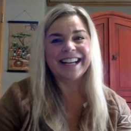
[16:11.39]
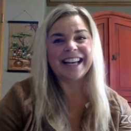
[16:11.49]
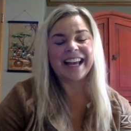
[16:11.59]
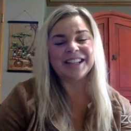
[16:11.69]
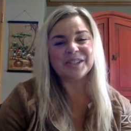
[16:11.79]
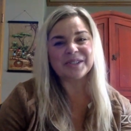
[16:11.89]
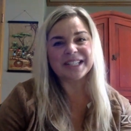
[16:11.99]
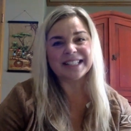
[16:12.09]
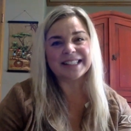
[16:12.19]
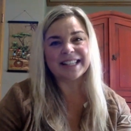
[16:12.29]

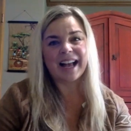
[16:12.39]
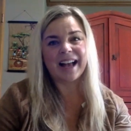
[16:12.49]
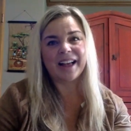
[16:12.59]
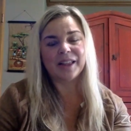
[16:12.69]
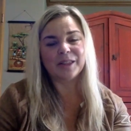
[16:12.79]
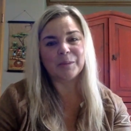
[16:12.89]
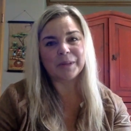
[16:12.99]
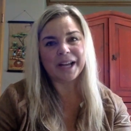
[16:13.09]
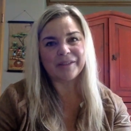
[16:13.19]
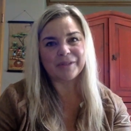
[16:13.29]
entries on the
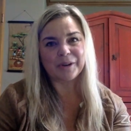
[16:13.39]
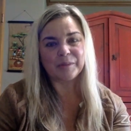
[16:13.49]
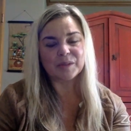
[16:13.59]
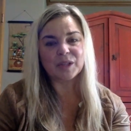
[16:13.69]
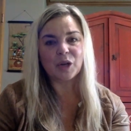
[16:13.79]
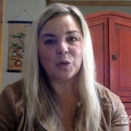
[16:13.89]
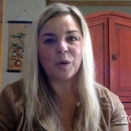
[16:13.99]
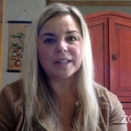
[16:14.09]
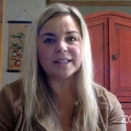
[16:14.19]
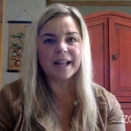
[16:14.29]
platform. So
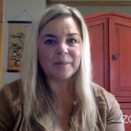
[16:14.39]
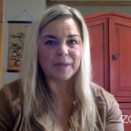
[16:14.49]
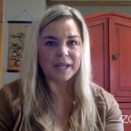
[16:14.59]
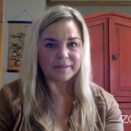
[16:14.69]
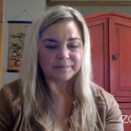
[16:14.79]
what does that mean?